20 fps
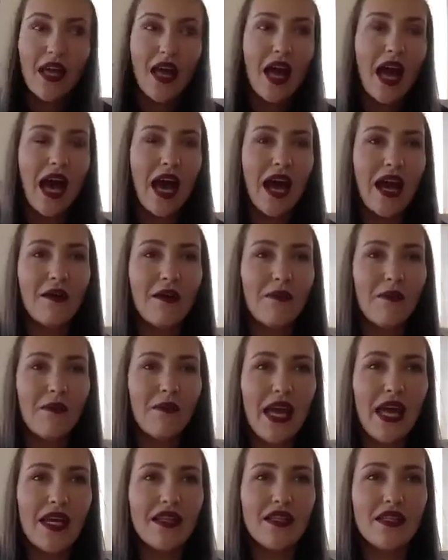
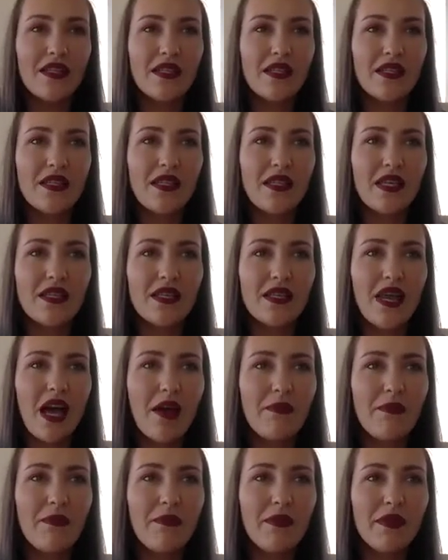And there's a
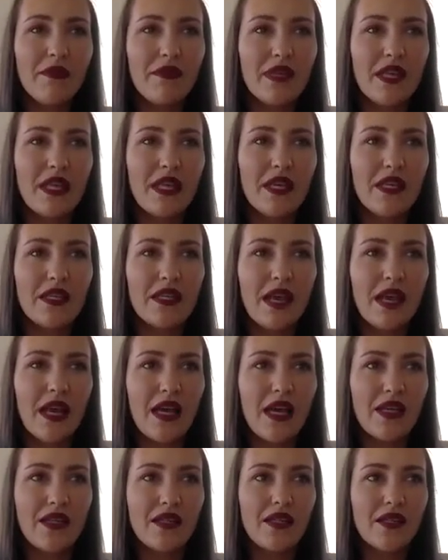couple of things
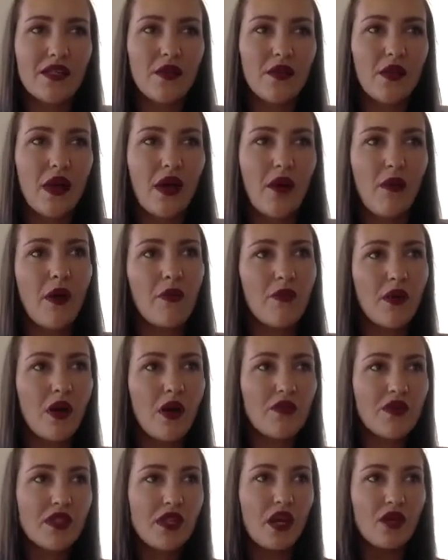that
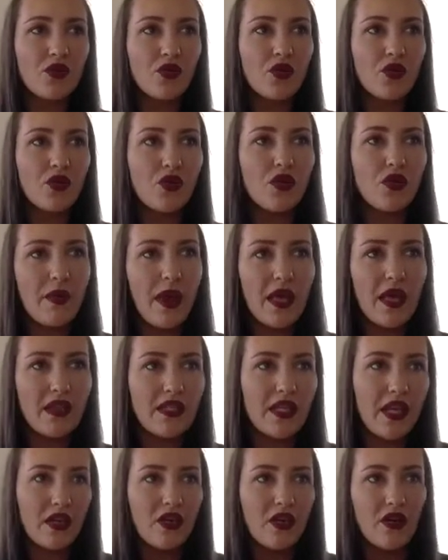I'll talk about the
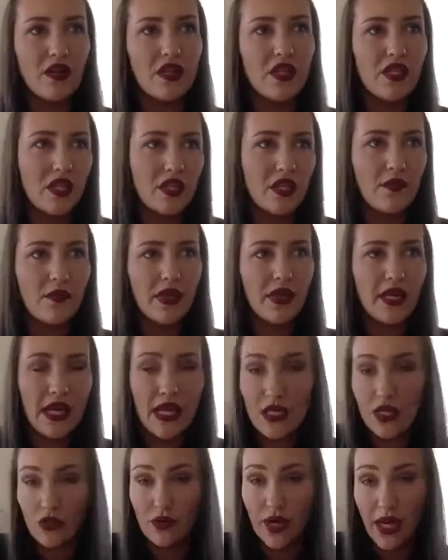technology that we need
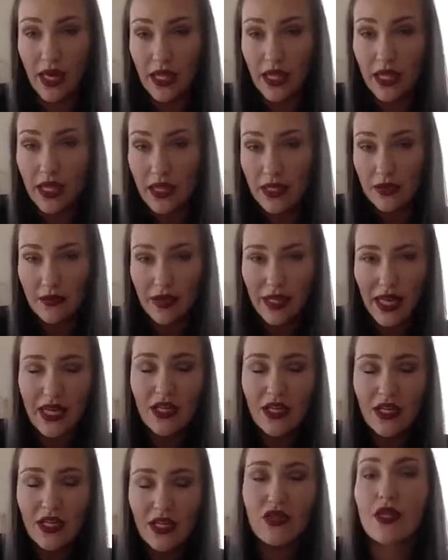to create the things that we
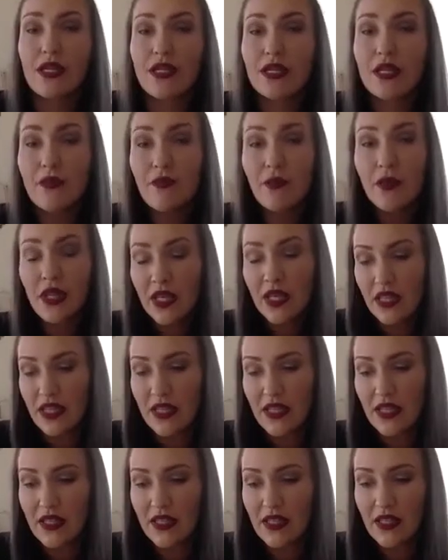need. So it's
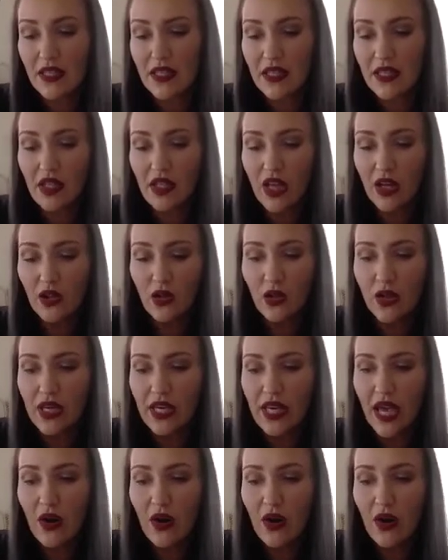like
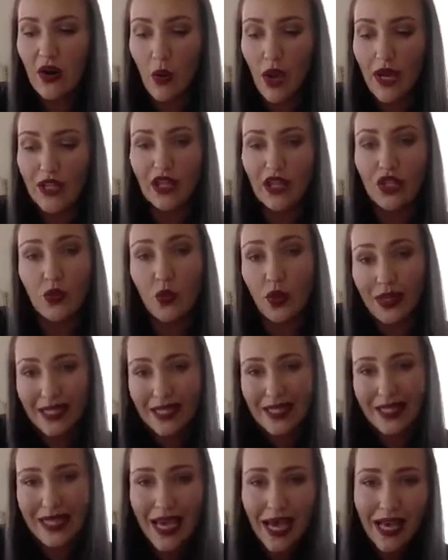looking at actually what
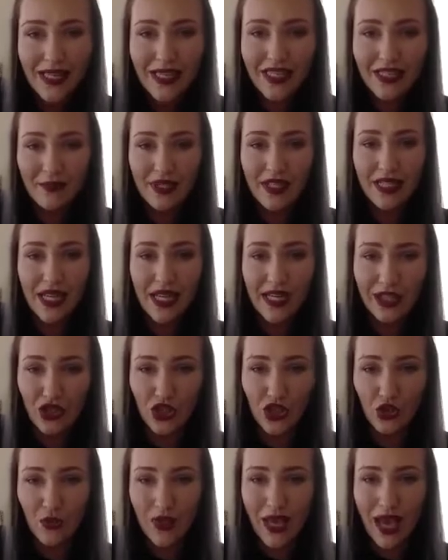do the customers need
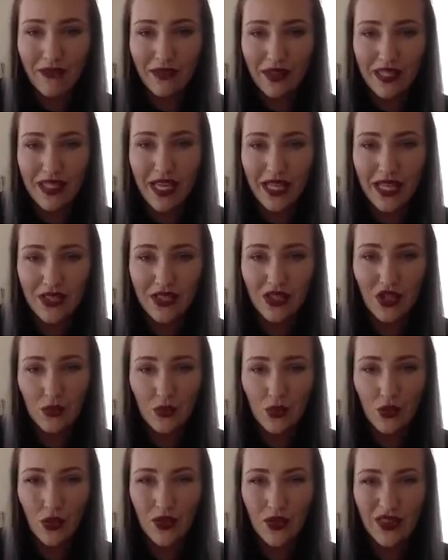and do we have the tech to
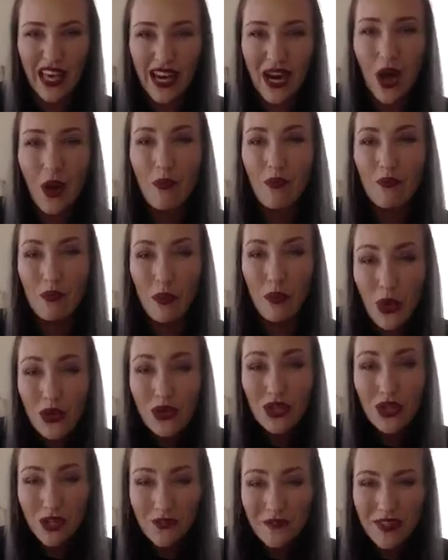support that?
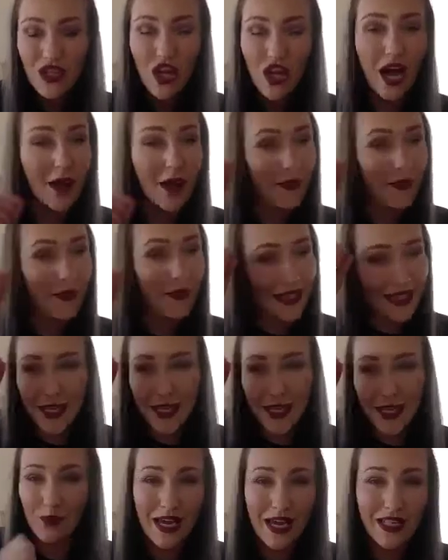Most of the time, and this
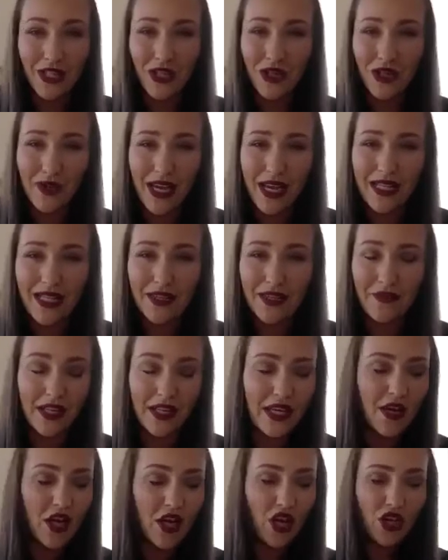comes back to
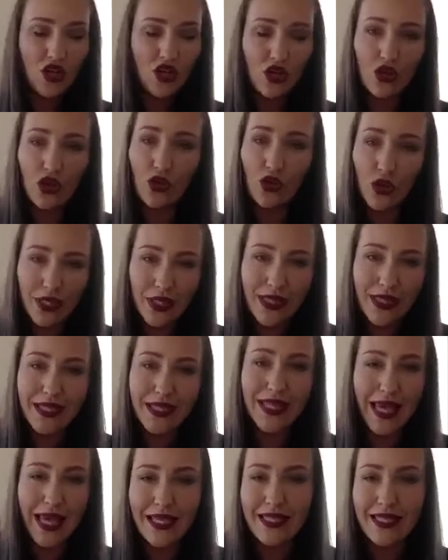creativity, you can look at the
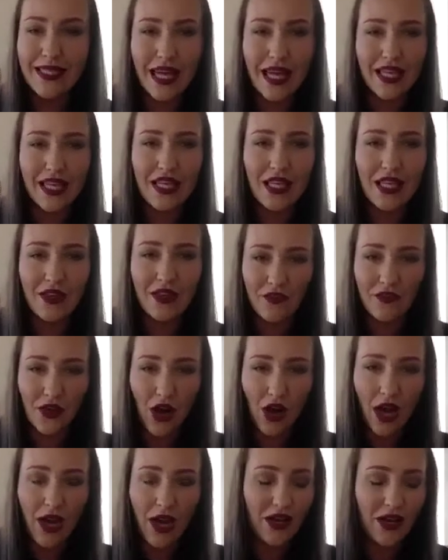tech stack that you've
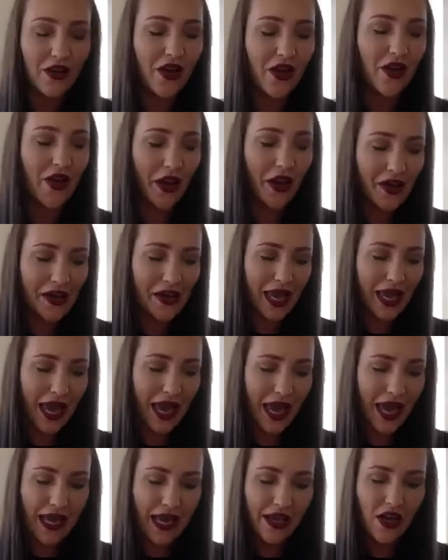got and go,
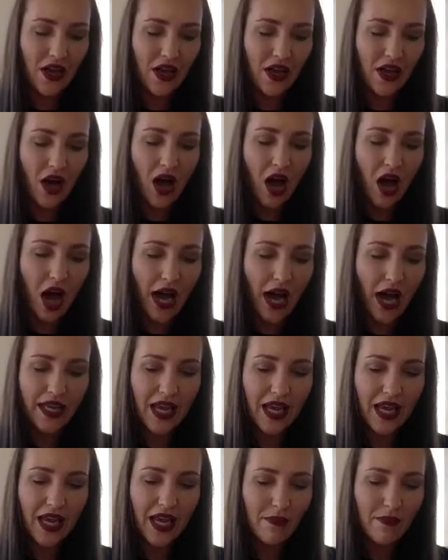okay, I can
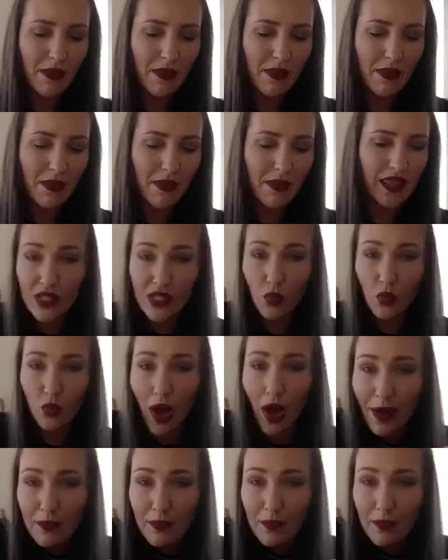make these
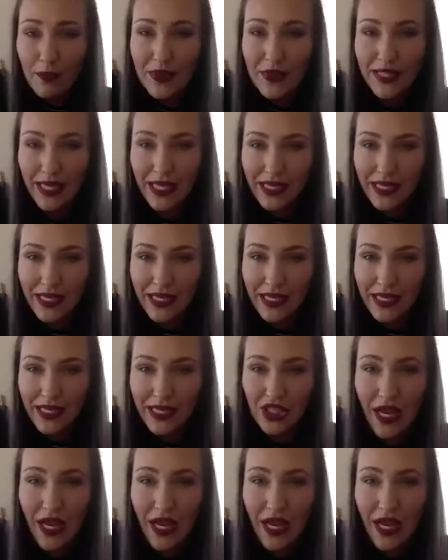1% changes